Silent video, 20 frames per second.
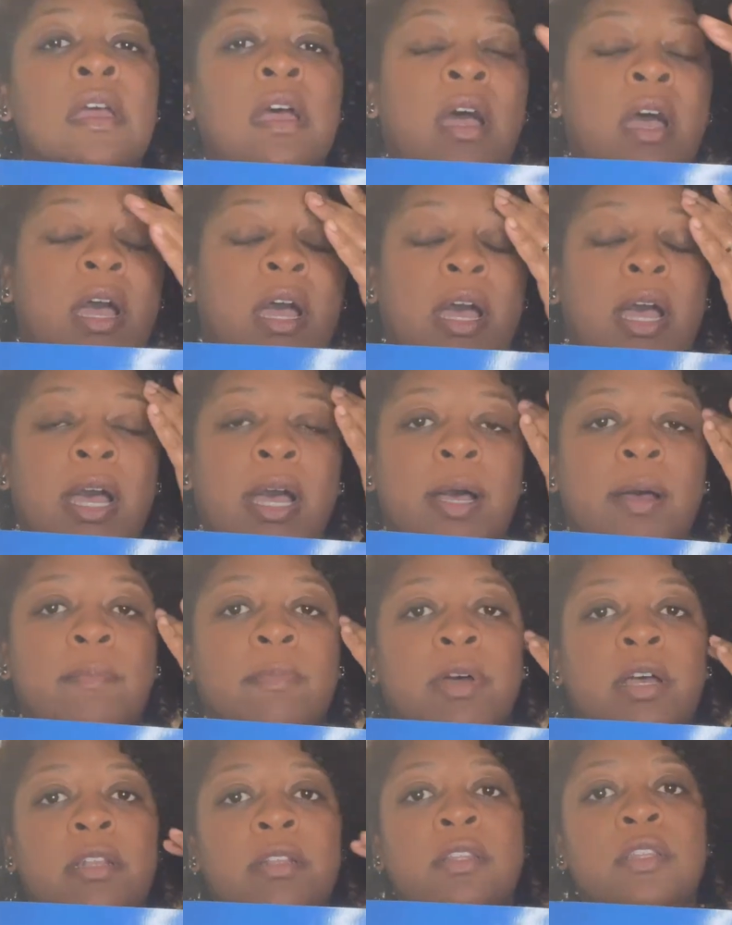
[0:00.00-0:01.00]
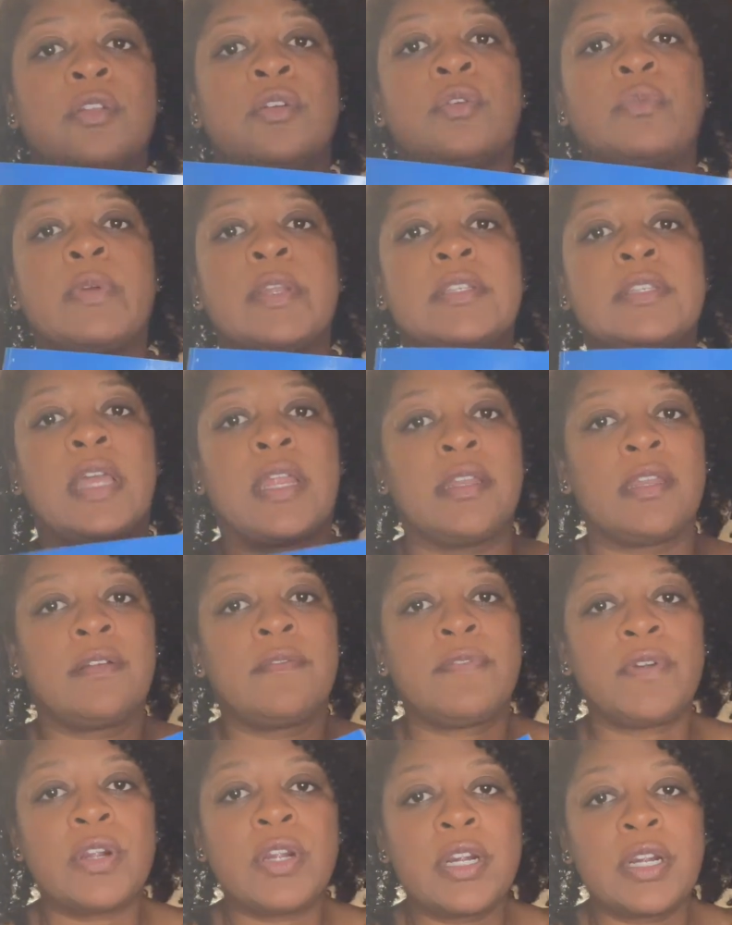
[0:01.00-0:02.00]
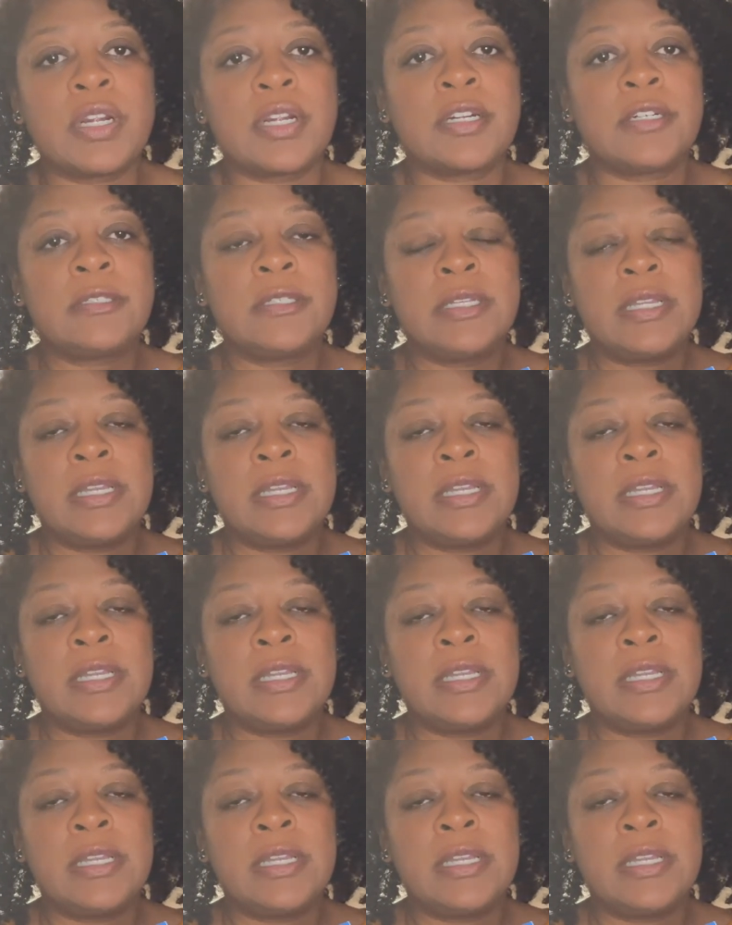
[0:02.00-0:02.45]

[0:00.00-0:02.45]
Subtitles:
a little redundant for her.